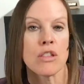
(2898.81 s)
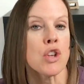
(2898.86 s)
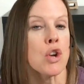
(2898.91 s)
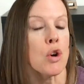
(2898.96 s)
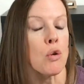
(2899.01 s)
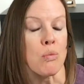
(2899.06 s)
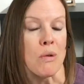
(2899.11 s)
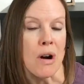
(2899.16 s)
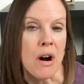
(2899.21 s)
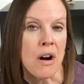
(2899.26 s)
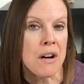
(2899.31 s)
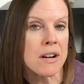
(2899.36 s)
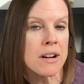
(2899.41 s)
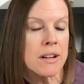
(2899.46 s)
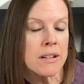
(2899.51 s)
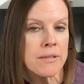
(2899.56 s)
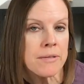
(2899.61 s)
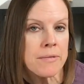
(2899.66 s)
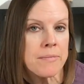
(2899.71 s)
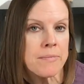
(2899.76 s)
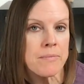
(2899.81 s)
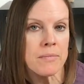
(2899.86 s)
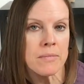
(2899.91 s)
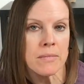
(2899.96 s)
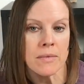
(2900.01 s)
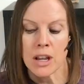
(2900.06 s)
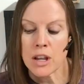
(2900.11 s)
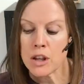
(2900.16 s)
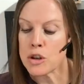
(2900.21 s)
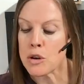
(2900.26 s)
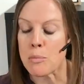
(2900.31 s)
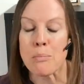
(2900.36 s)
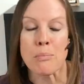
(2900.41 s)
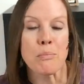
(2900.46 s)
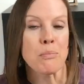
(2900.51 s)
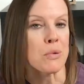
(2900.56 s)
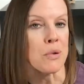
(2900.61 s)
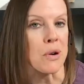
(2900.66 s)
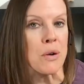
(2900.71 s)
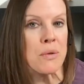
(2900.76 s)
you're wrong you're
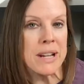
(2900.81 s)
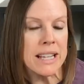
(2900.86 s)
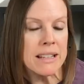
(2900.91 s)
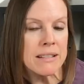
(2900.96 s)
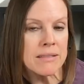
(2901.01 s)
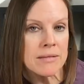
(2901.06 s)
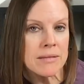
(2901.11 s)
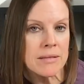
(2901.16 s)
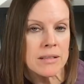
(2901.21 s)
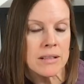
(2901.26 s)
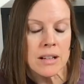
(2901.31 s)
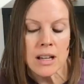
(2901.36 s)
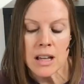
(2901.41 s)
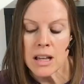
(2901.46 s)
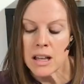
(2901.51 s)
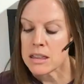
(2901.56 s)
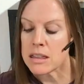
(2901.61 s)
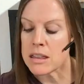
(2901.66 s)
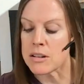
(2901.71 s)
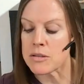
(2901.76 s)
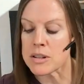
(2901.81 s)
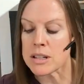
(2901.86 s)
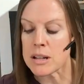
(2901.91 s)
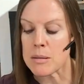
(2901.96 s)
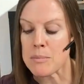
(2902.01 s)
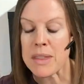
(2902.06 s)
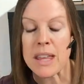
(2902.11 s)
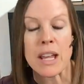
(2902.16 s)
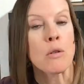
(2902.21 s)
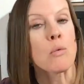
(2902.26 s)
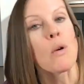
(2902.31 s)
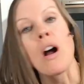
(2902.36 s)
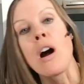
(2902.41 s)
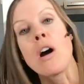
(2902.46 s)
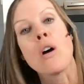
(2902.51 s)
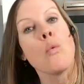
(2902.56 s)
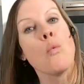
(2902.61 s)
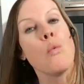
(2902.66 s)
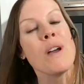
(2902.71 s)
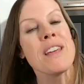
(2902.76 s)
broken there's something
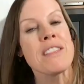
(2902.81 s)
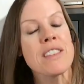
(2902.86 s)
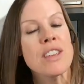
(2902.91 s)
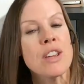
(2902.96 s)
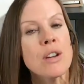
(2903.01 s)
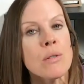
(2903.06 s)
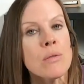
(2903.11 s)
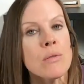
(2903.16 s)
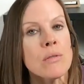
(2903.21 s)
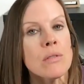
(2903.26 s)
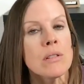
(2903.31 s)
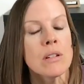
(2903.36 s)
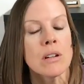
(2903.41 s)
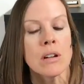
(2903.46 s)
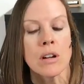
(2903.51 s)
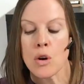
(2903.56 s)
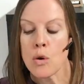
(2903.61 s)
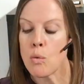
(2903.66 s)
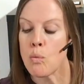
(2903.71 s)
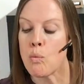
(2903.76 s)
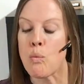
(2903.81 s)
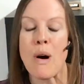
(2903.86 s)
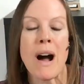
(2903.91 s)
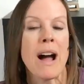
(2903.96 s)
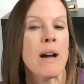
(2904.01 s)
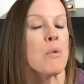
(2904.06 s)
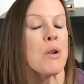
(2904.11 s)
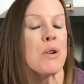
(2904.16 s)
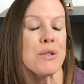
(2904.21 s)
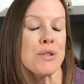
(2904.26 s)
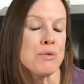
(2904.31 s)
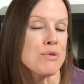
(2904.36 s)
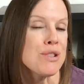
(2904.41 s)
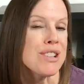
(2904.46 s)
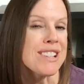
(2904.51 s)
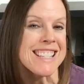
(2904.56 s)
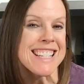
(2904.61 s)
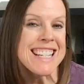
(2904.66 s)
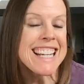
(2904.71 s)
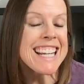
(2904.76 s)
wrong with you why won't you
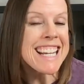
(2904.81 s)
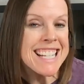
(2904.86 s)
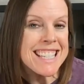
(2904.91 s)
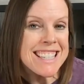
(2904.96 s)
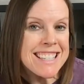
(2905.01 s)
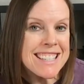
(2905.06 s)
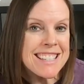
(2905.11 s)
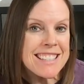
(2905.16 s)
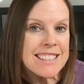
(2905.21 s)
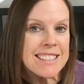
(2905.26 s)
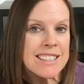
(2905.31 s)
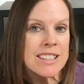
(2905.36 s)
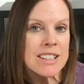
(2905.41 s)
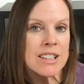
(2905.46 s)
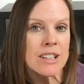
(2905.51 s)
just eat